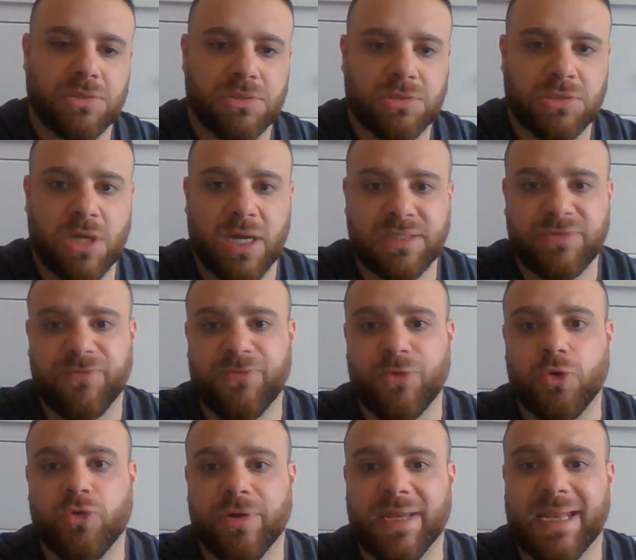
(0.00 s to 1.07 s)
Tyson
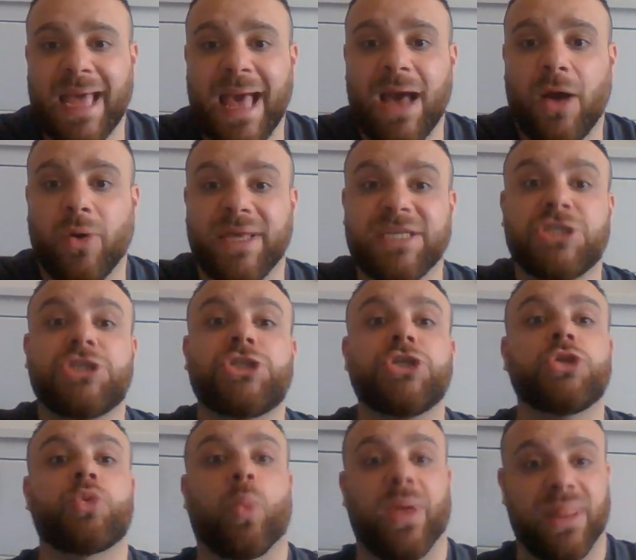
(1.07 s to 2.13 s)
Fury and how he
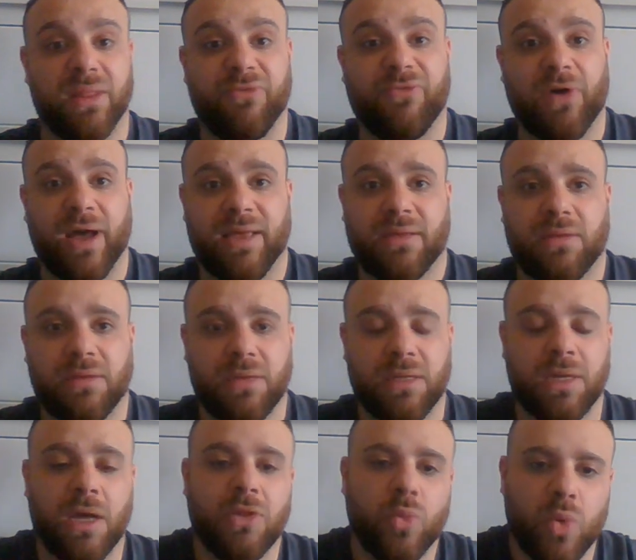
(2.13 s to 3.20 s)
should win the fight. In
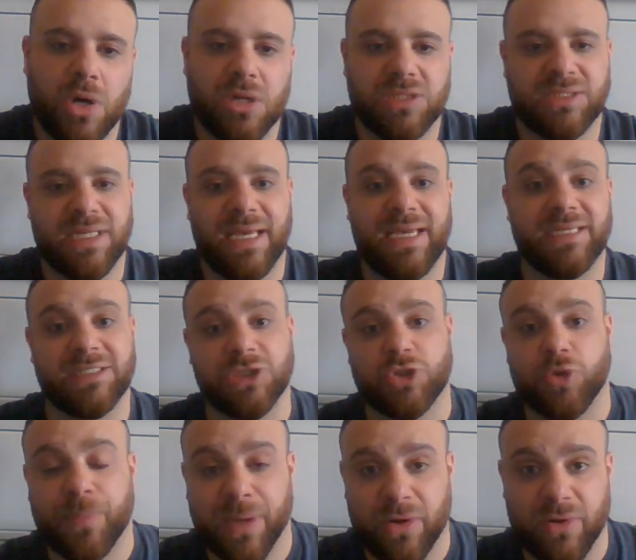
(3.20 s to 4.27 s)
other words, he's a
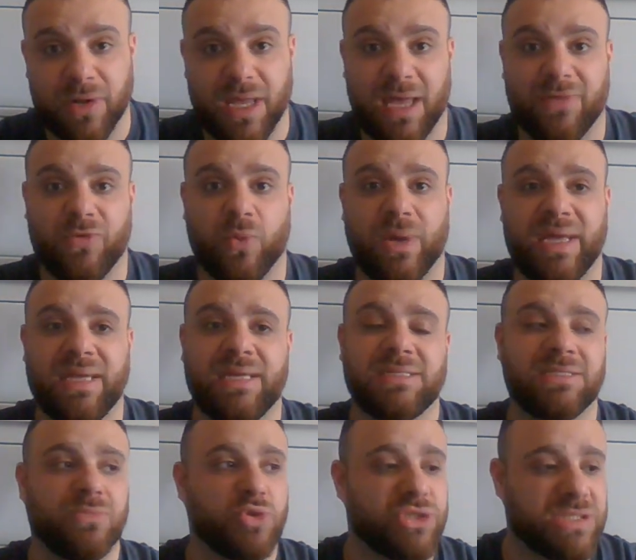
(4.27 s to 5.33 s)
superior heavyweight, he's
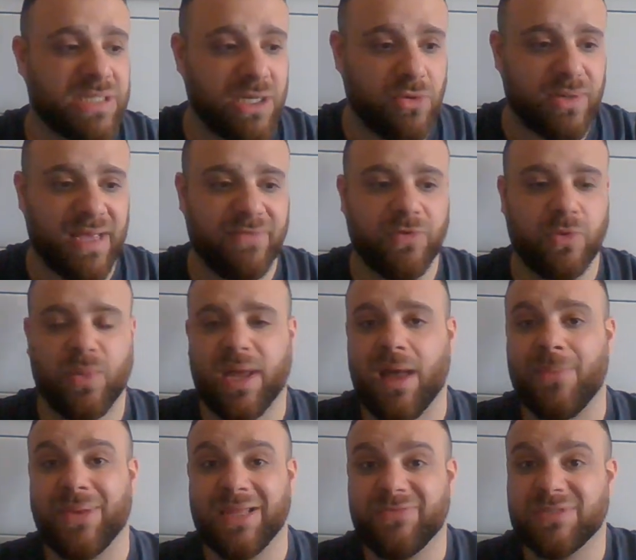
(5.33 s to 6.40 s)
the more skilled heavyweight, I
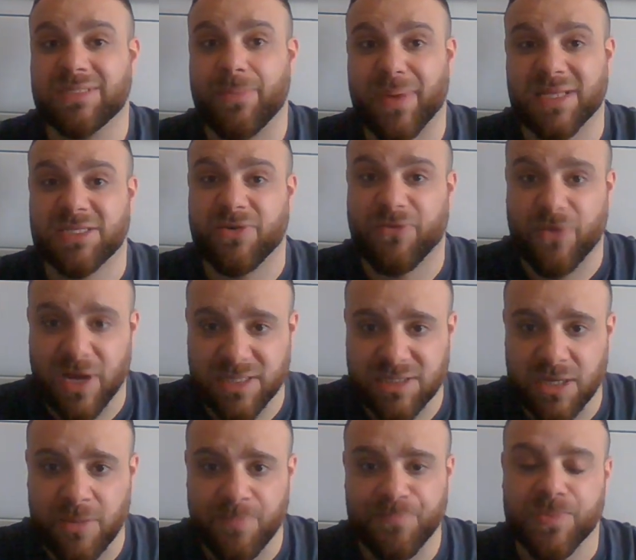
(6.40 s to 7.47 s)
believe he's the better
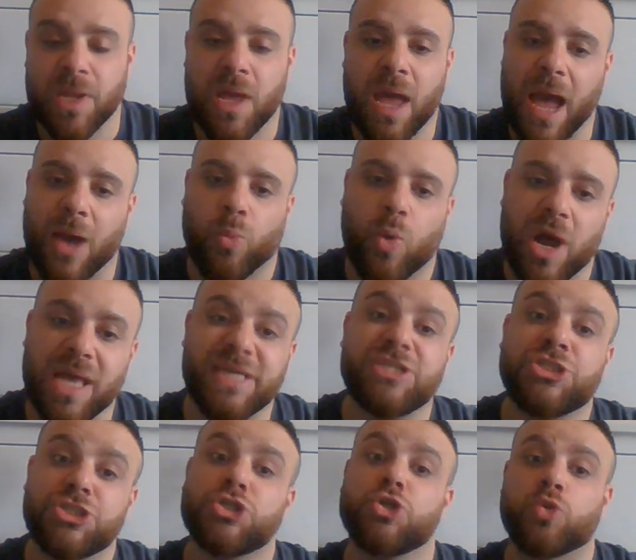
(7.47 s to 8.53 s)
fighter, and why he
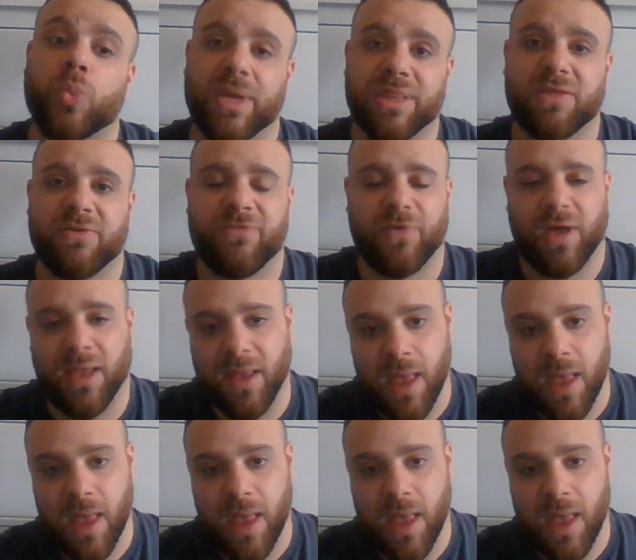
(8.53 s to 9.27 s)
should win the fight.